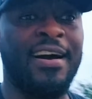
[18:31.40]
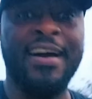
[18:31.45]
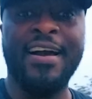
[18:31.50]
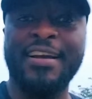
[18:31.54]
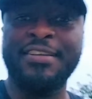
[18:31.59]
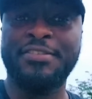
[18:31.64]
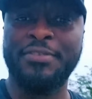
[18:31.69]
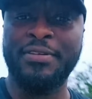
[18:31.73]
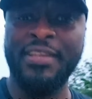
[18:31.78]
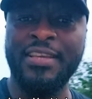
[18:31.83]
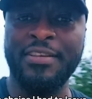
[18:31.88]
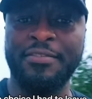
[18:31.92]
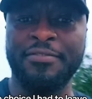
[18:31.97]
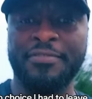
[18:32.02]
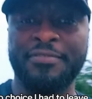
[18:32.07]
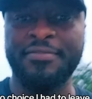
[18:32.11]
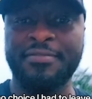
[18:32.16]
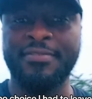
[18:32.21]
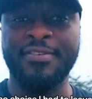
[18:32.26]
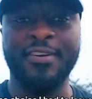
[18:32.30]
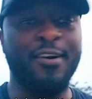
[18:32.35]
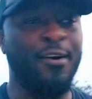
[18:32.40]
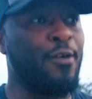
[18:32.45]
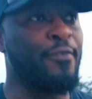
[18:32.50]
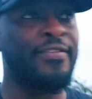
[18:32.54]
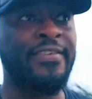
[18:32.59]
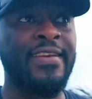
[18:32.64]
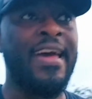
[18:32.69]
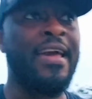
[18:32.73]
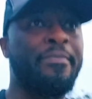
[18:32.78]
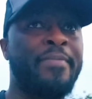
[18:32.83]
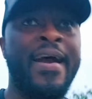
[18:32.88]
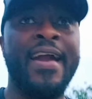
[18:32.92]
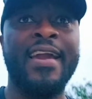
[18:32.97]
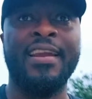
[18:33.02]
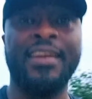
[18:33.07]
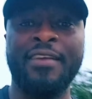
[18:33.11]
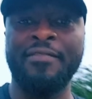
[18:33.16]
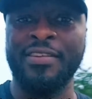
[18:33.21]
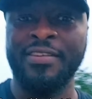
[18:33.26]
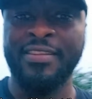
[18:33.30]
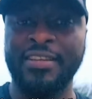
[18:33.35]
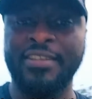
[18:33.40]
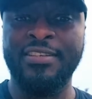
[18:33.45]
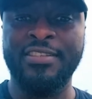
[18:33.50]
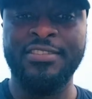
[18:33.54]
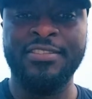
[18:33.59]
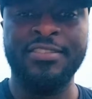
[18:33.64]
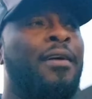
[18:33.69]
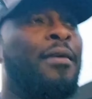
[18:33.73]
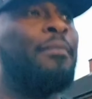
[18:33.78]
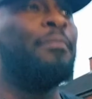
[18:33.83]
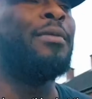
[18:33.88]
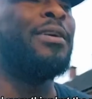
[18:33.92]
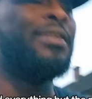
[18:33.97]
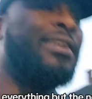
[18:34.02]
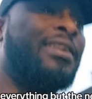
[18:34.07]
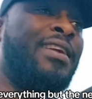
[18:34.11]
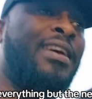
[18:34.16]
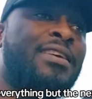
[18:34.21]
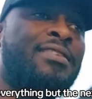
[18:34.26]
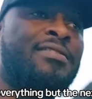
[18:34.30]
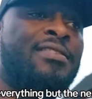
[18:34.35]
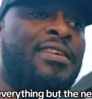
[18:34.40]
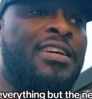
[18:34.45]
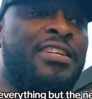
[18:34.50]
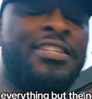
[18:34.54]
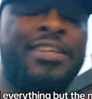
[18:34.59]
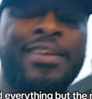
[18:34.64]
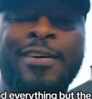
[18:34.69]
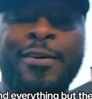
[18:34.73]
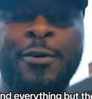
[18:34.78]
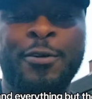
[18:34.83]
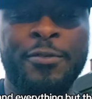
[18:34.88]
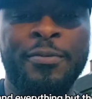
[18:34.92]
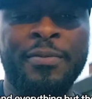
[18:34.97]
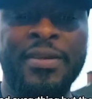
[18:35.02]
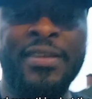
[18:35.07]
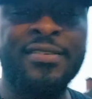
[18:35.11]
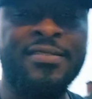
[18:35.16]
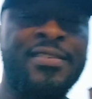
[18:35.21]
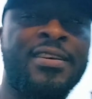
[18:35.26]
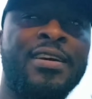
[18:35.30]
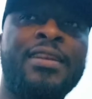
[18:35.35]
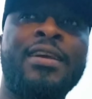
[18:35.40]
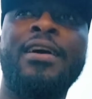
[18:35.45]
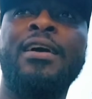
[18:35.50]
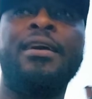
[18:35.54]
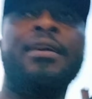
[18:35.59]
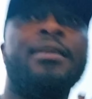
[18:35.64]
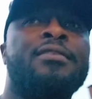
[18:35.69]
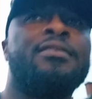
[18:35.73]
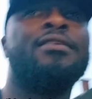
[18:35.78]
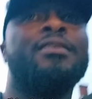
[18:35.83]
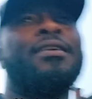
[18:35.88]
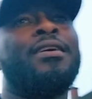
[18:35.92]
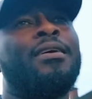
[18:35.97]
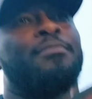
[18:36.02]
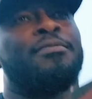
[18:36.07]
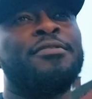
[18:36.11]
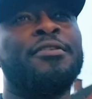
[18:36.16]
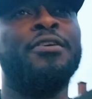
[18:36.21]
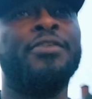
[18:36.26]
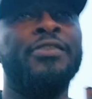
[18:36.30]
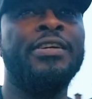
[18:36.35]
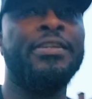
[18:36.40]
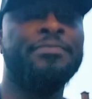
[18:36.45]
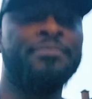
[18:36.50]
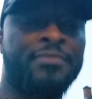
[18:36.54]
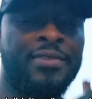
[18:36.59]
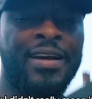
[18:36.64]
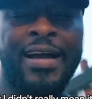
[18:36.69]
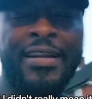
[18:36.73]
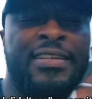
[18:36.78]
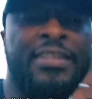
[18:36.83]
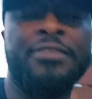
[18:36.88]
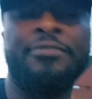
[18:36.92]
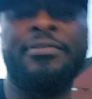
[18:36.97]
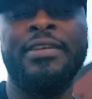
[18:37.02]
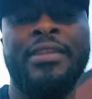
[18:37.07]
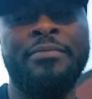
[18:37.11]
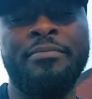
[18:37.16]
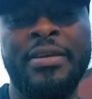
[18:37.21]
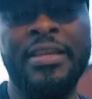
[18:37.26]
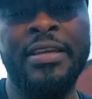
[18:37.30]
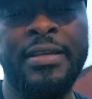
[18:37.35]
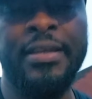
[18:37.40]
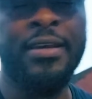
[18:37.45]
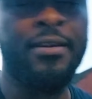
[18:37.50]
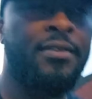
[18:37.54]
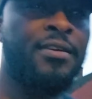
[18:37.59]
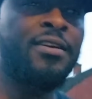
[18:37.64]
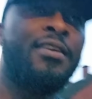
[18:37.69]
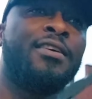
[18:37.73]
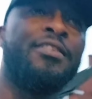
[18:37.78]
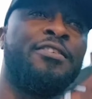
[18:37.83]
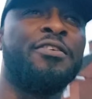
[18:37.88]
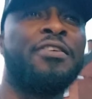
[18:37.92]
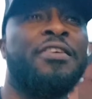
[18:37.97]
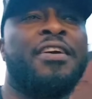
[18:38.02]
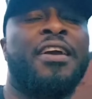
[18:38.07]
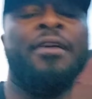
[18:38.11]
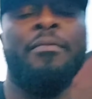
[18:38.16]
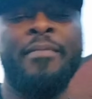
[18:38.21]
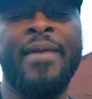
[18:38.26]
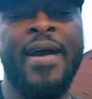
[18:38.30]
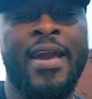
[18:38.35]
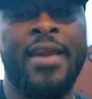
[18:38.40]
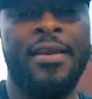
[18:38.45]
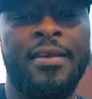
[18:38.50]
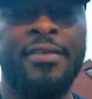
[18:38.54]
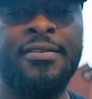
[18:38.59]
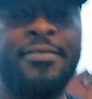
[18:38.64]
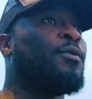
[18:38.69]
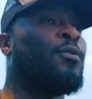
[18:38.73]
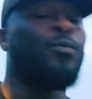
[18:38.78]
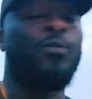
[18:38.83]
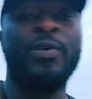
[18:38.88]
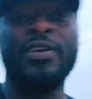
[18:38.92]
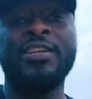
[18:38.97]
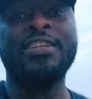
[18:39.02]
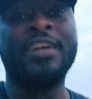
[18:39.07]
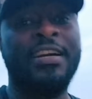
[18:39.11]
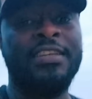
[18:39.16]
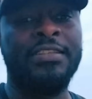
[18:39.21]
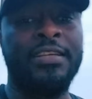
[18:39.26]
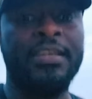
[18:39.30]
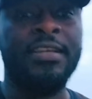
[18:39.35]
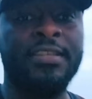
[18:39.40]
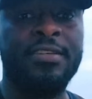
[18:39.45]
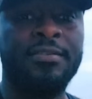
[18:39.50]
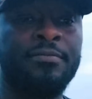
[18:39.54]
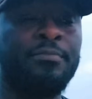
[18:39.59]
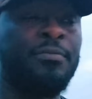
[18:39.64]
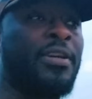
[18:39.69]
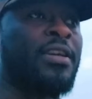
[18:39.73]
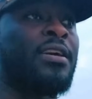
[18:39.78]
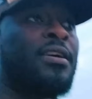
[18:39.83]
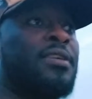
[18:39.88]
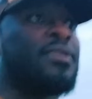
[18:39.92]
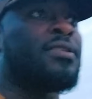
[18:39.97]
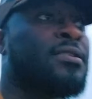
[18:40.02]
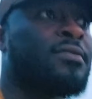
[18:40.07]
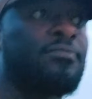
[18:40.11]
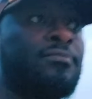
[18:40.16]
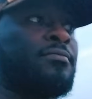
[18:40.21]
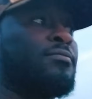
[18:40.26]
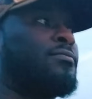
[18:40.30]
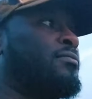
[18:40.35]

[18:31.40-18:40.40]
I had to leave. Overnight bag and everything. But the next day, she called me and said, hey, I'm sorry. I didn't really mean it. You can come back. Which I did, because